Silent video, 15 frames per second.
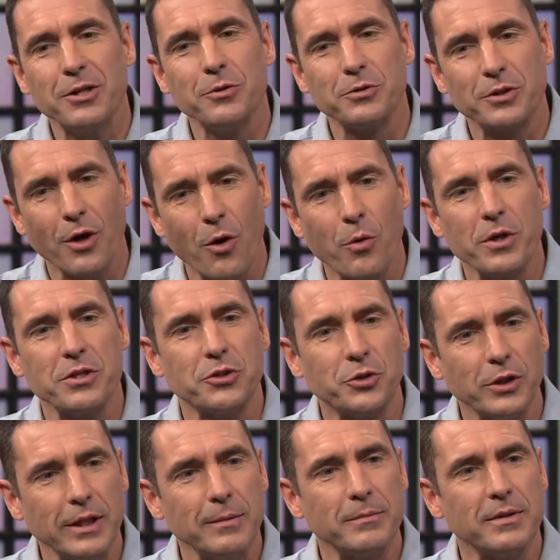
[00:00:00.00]
who's always
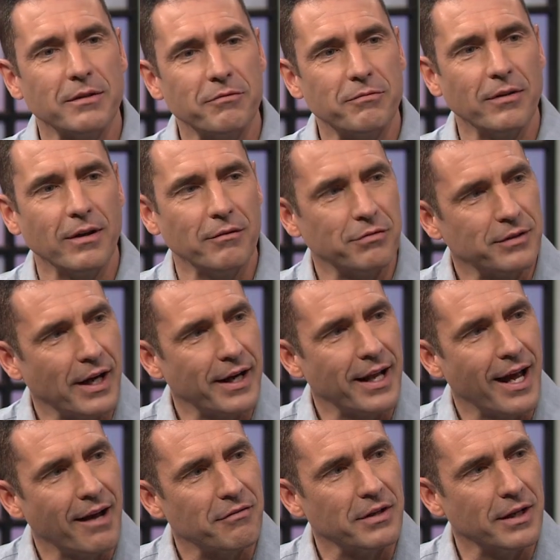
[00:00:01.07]
dreamed of kind
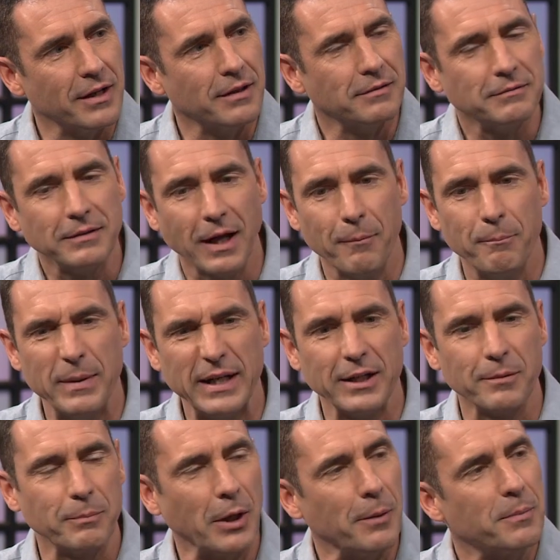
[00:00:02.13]
of having a
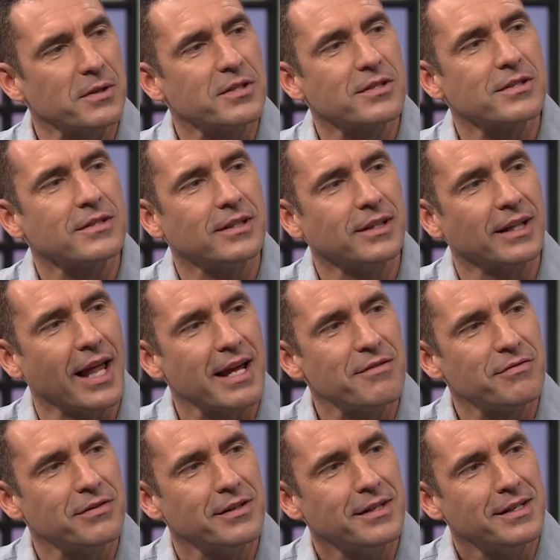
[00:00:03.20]
bigger purpose in life.